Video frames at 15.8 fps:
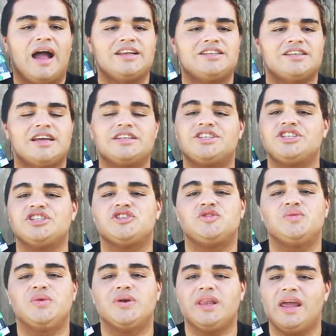It's
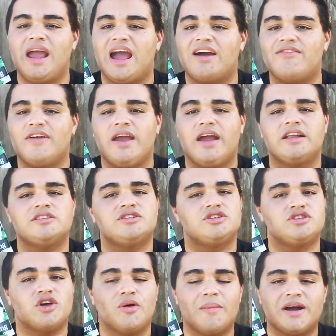just really heavy and
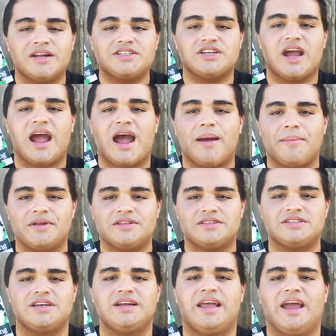so much
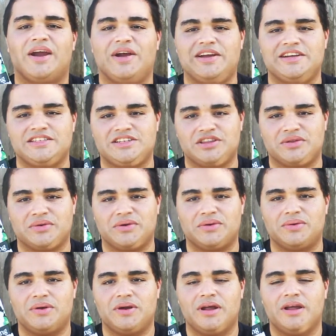happens and carries
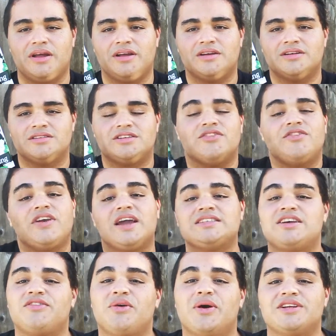through. So if you
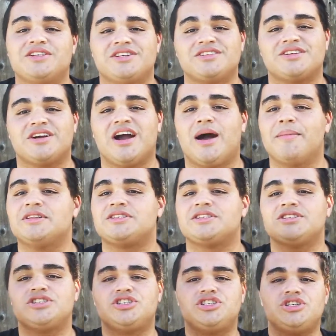guys have questions or comments,
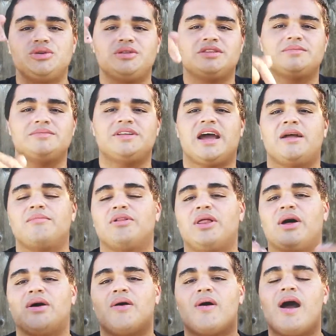shoot them down
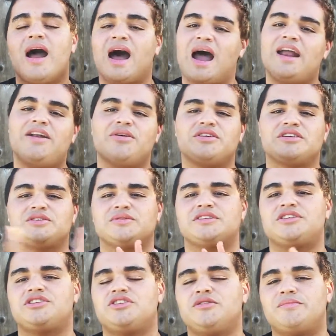below. I know this
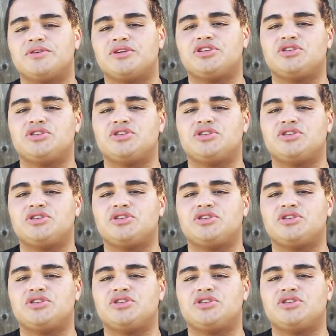was a super